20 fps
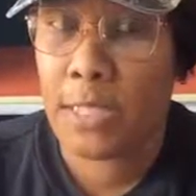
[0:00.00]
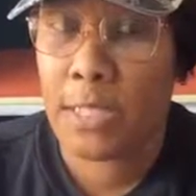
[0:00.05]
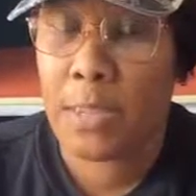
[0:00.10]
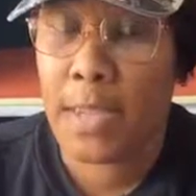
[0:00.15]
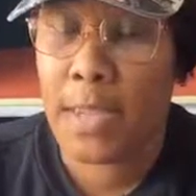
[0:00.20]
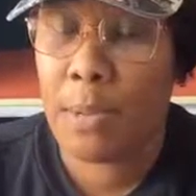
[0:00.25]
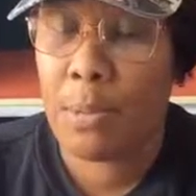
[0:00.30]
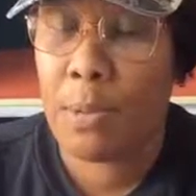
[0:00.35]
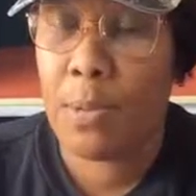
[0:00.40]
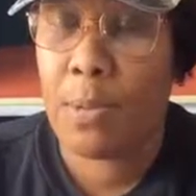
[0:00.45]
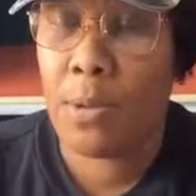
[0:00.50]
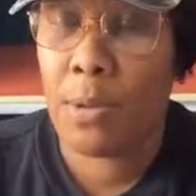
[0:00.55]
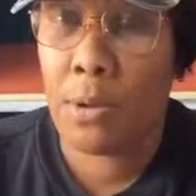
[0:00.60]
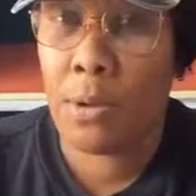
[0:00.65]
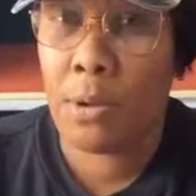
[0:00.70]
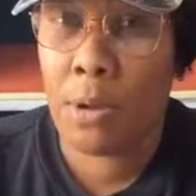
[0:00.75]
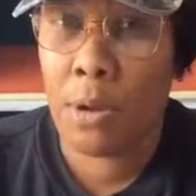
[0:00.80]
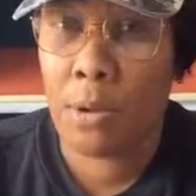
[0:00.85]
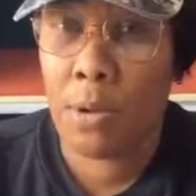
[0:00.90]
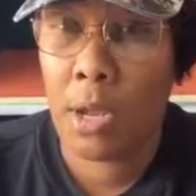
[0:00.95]
A lot of people
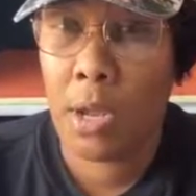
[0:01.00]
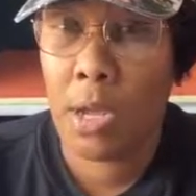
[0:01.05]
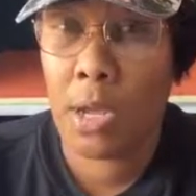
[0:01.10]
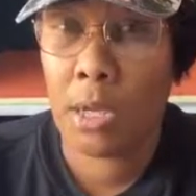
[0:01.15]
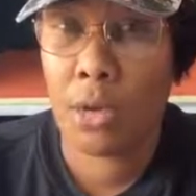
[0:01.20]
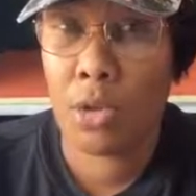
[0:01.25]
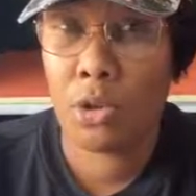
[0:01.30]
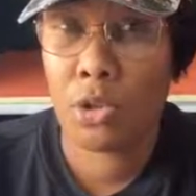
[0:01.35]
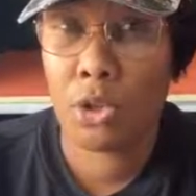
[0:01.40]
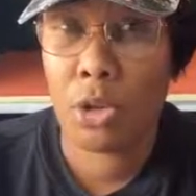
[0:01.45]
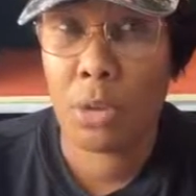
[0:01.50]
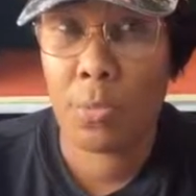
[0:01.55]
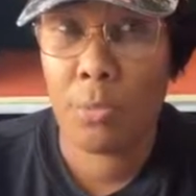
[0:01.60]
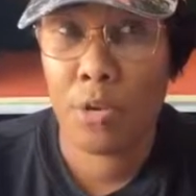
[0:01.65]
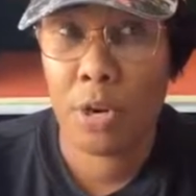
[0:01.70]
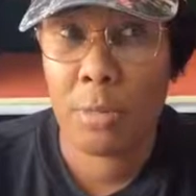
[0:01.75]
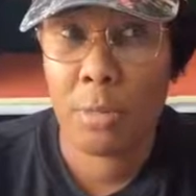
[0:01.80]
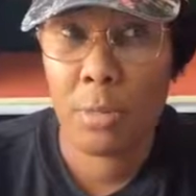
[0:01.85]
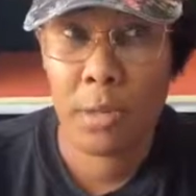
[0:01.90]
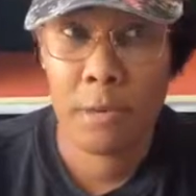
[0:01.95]
don't know that, and those are
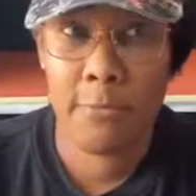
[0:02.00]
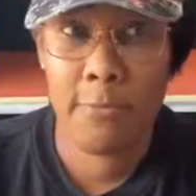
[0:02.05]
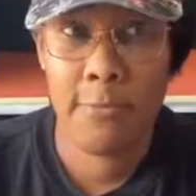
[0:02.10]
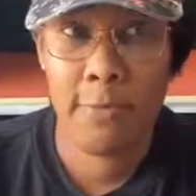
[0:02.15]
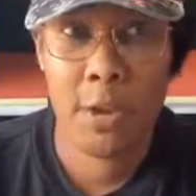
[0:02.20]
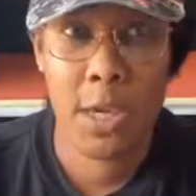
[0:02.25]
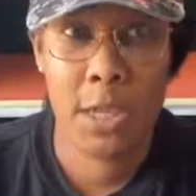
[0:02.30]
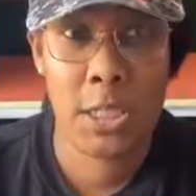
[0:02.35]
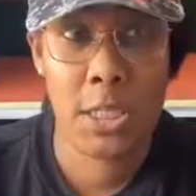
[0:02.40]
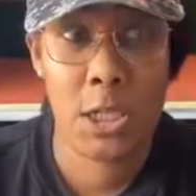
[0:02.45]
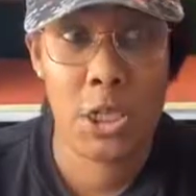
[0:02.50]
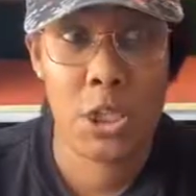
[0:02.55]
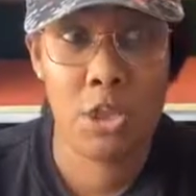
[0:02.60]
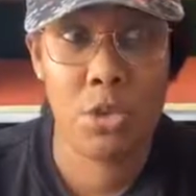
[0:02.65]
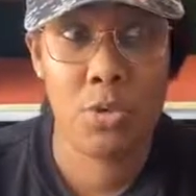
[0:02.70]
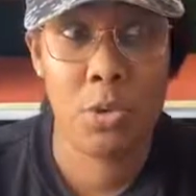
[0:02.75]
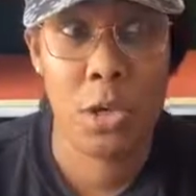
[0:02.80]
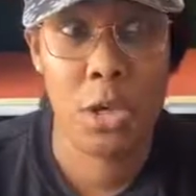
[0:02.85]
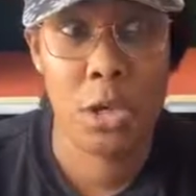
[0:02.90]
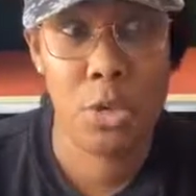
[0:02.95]
premium fonts that
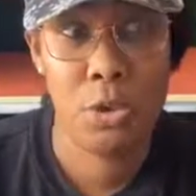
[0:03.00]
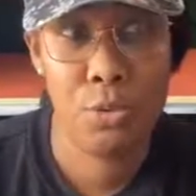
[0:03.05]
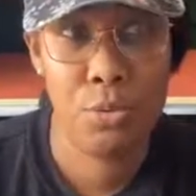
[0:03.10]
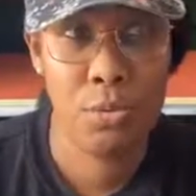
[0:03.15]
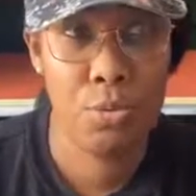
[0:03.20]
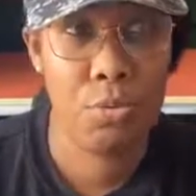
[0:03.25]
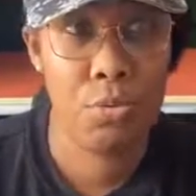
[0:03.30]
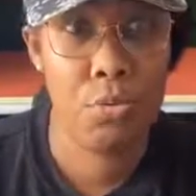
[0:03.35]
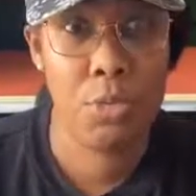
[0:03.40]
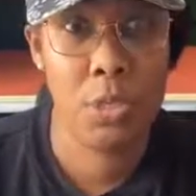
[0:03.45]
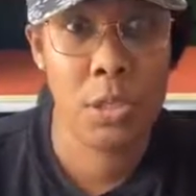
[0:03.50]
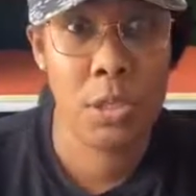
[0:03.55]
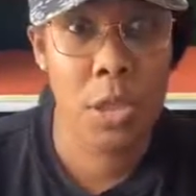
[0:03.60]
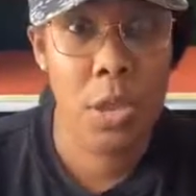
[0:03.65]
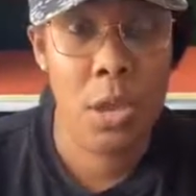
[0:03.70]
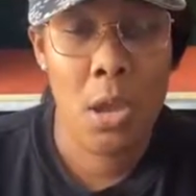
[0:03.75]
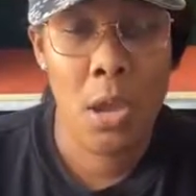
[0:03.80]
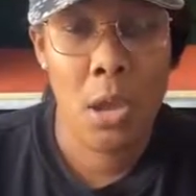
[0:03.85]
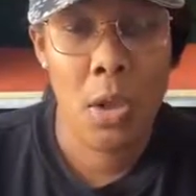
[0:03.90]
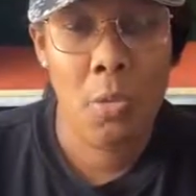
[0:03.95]
you can use
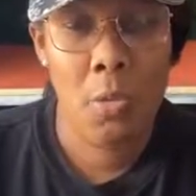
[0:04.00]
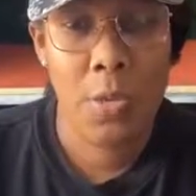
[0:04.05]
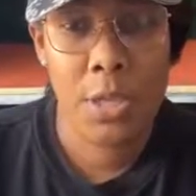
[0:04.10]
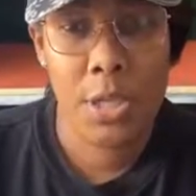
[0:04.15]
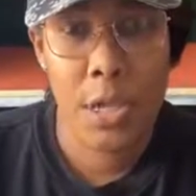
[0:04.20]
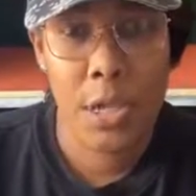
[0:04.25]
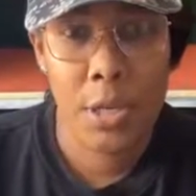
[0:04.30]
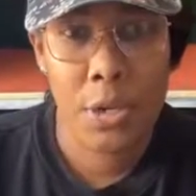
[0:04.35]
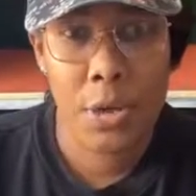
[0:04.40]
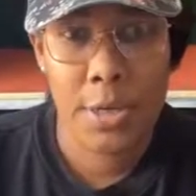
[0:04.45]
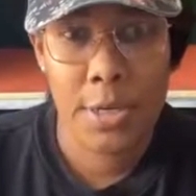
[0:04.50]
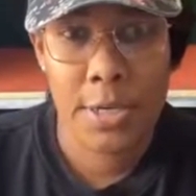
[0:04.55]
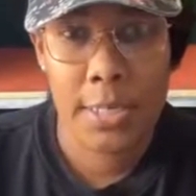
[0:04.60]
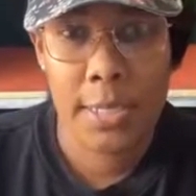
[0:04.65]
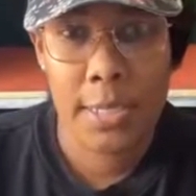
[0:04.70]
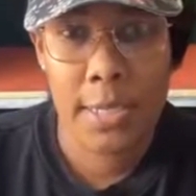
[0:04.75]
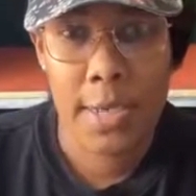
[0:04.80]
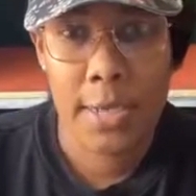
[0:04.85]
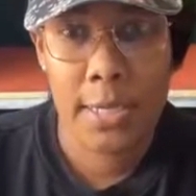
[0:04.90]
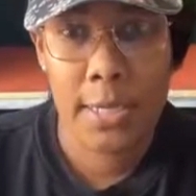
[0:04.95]
within your
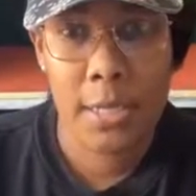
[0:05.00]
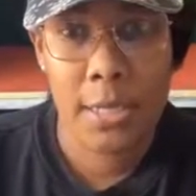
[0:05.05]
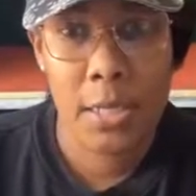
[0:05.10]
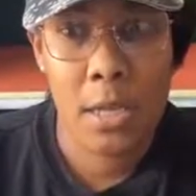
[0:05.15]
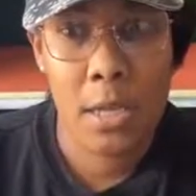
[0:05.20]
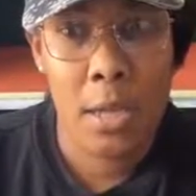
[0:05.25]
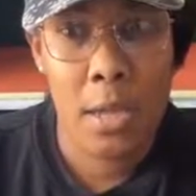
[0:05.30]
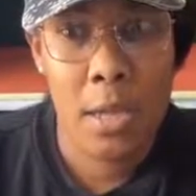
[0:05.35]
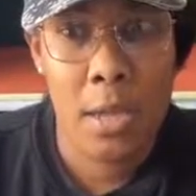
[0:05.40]
designs.